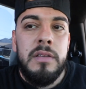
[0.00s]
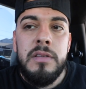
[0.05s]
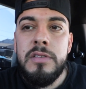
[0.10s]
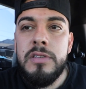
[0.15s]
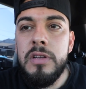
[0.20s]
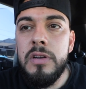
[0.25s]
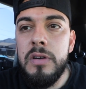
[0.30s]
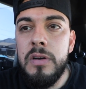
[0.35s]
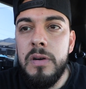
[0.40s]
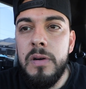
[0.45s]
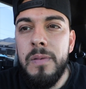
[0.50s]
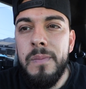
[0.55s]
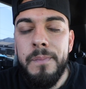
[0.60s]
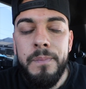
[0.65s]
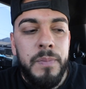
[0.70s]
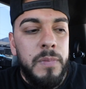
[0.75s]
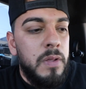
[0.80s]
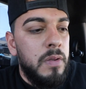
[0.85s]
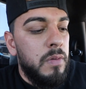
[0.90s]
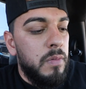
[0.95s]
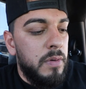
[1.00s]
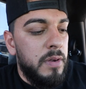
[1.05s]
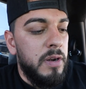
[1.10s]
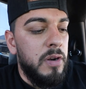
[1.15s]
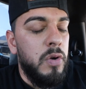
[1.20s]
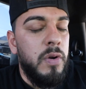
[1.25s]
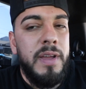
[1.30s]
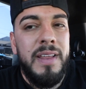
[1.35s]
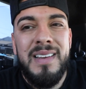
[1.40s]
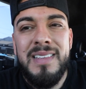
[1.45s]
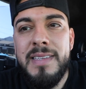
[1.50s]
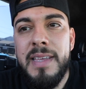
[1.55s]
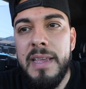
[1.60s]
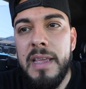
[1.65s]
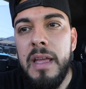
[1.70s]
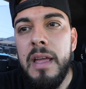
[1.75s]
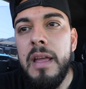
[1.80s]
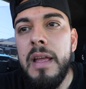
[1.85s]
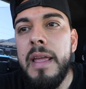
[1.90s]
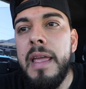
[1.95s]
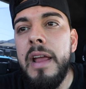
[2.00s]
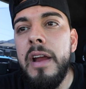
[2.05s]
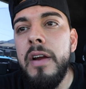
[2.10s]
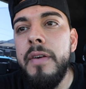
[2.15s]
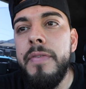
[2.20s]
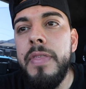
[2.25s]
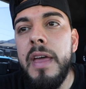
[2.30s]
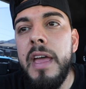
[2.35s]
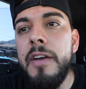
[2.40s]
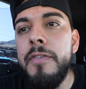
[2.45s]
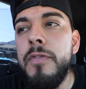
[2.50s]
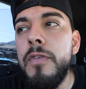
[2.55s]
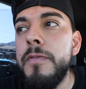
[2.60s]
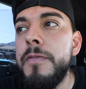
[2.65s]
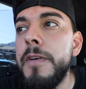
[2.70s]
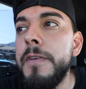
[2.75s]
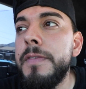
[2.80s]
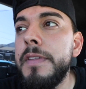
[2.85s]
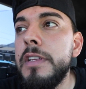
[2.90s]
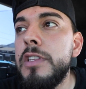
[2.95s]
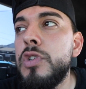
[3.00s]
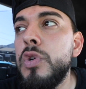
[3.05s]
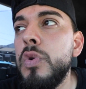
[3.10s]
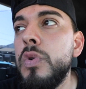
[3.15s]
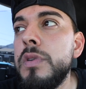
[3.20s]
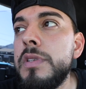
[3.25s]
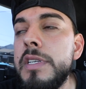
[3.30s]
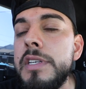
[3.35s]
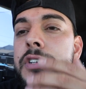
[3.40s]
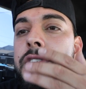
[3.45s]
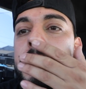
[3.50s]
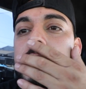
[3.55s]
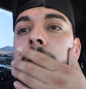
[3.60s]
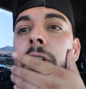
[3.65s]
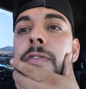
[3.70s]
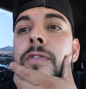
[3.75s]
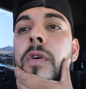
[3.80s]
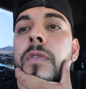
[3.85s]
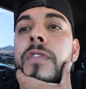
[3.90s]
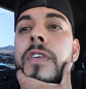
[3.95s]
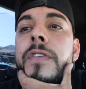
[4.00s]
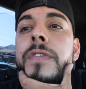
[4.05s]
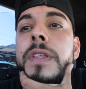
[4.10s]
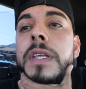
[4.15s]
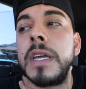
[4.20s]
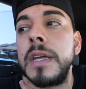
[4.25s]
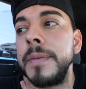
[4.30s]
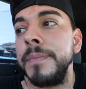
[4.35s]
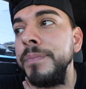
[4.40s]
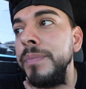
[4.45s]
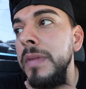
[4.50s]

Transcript: So we're gonna go ahead and take care of the F one fifty-two, Caesar's F one fifty,